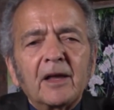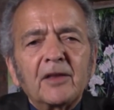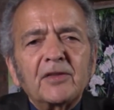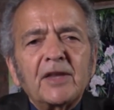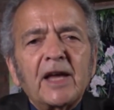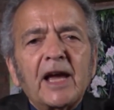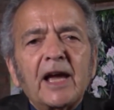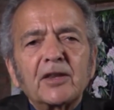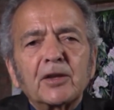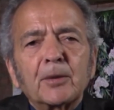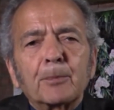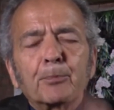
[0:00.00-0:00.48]

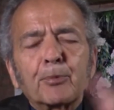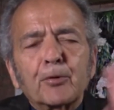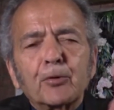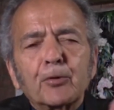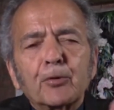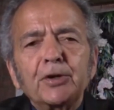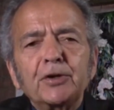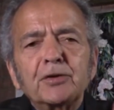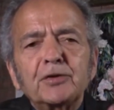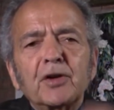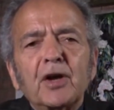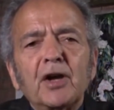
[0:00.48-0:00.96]
they had the
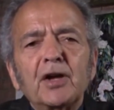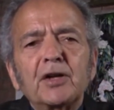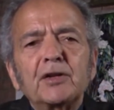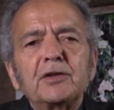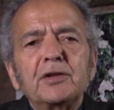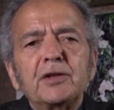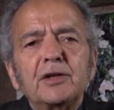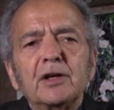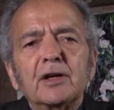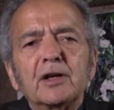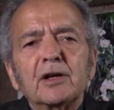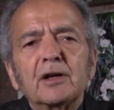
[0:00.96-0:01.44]
brilliant
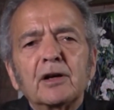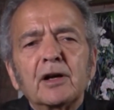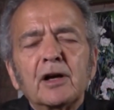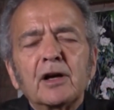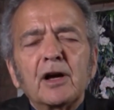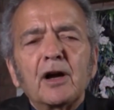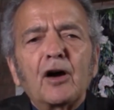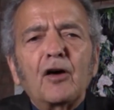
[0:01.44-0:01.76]
idea